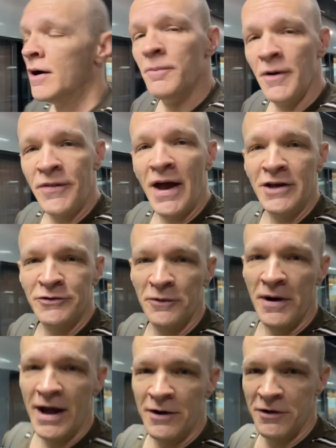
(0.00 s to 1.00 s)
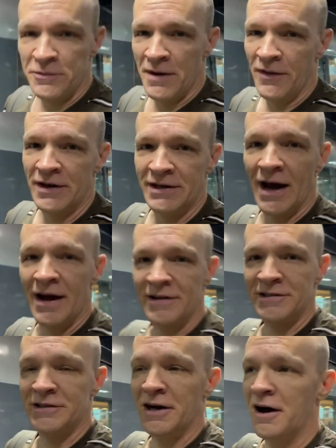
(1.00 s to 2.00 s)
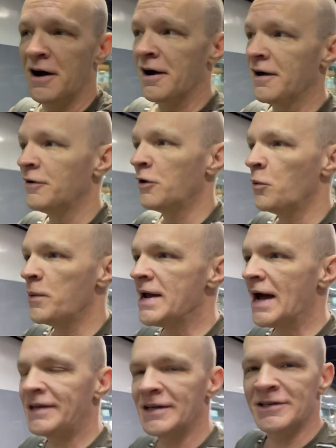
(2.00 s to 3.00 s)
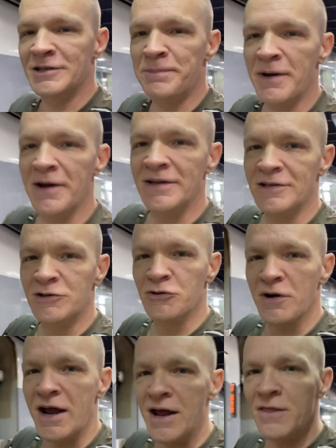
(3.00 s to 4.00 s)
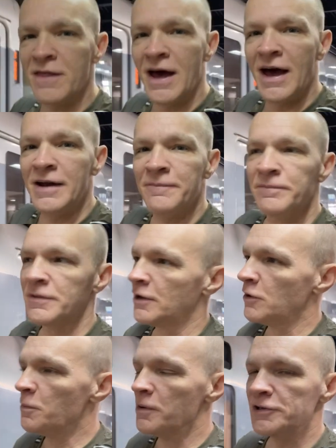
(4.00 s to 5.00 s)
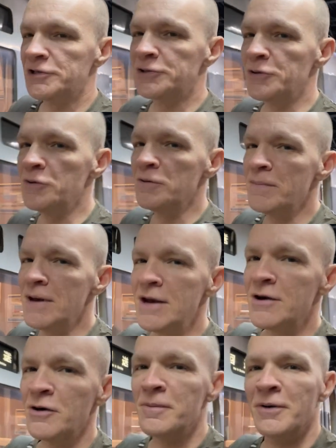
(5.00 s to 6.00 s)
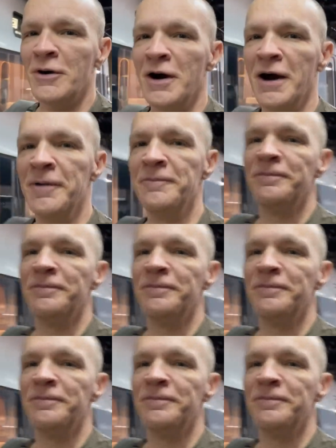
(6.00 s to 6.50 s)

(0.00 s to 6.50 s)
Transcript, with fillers: Well, thanks for riding with me on the Dinostar. We got to experience a train that will soon be no more.